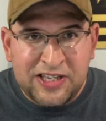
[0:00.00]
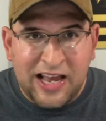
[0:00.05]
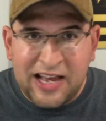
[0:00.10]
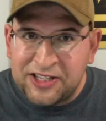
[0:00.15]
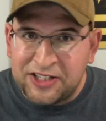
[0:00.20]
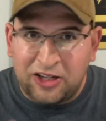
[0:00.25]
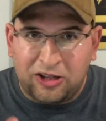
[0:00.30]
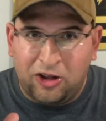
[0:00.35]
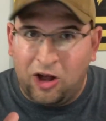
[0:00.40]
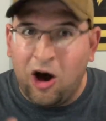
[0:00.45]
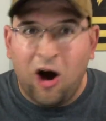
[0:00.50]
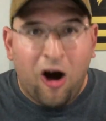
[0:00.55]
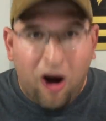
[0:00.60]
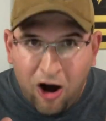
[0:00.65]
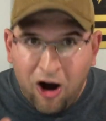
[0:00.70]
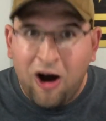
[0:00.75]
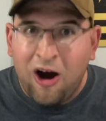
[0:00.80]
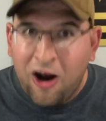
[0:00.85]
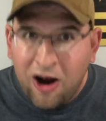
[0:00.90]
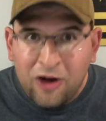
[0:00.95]
has a
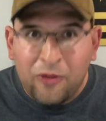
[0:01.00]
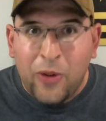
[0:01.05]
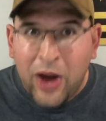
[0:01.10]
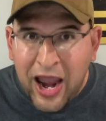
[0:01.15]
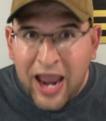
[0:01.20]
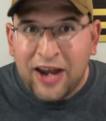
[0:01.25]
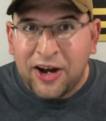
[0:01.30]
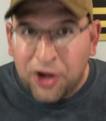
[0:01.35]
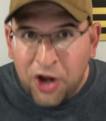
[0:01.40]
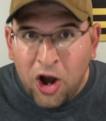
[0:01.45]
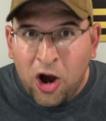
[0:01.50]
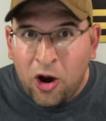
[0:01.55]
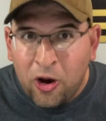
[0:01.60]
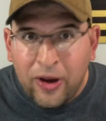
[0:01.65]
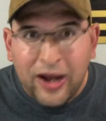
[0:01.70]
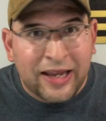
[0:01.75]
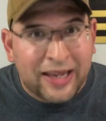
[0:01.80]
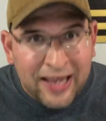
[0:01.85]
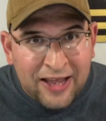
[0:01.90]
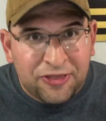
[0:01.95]
long way to go.
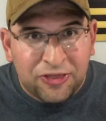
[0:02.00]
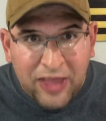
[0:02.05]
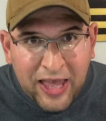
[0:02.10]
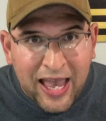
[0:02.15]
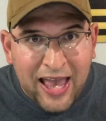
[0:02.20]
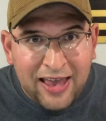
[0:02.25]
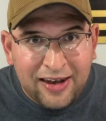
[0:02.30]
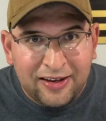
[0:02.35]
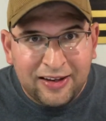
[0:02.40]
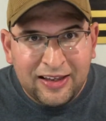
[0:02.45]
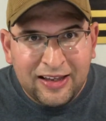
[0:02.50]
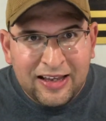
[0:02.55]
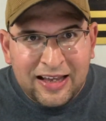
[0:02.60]
I get that.